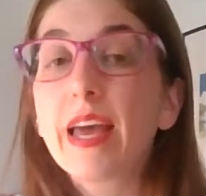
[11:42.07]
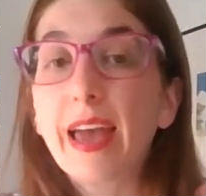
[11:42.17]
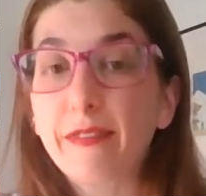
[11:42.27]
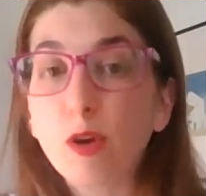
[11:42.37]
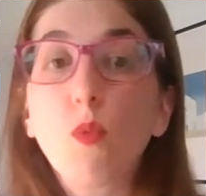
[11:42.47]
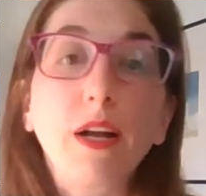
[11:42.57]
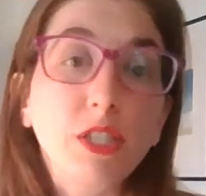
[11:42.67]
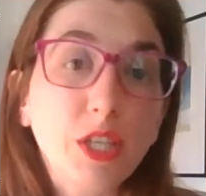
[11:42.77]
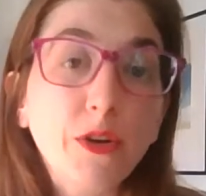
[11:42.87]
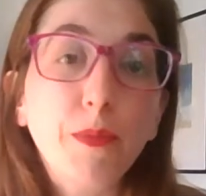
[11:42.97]
If you want
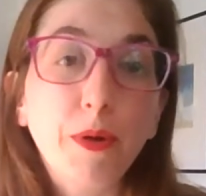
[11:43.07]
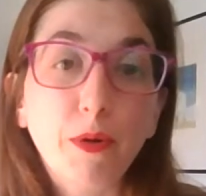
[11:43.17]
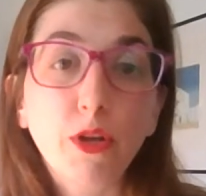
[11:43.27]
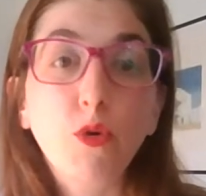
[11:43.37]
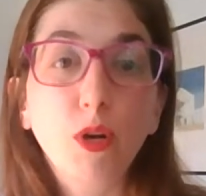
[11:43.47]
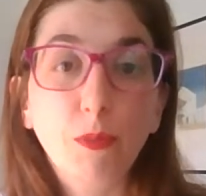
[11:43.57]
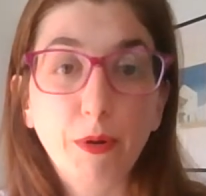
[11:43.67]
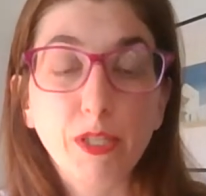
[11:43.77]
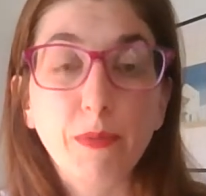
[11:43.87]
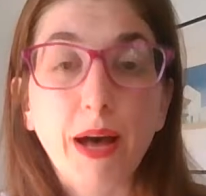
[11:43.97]
to, you would be
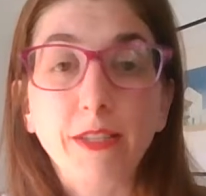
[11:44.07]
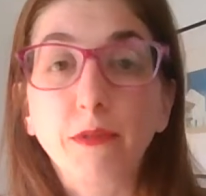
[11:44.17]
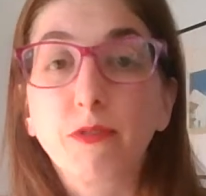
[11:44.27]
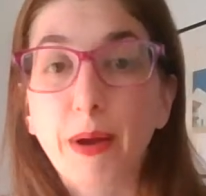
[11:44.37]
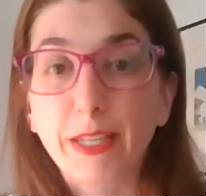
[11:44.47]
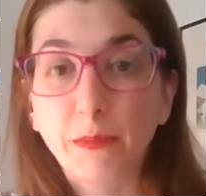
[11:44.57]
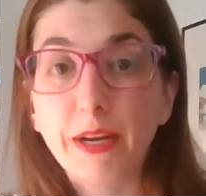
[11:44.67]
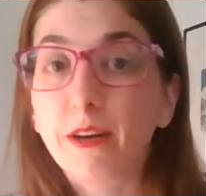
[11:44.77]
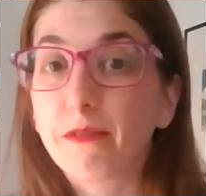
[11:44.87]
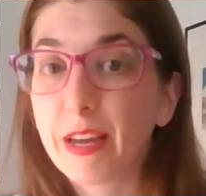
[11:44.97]
responsible for my
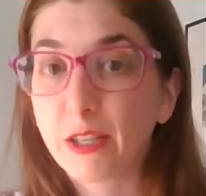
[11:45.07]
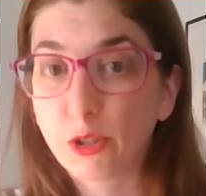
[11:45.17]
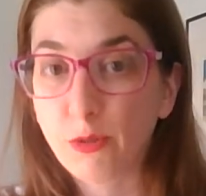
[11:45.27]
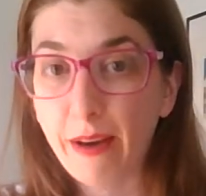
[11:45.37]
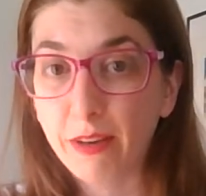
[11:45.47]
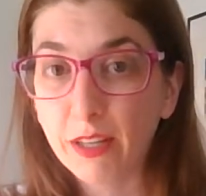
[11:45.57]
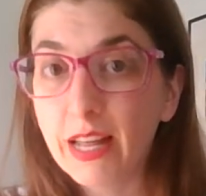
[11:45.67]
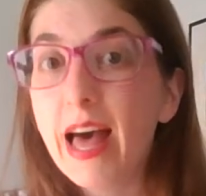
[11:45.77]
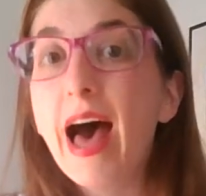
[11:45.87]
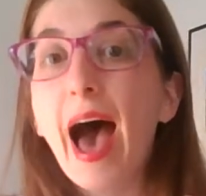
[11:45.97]
speaker fee and travel.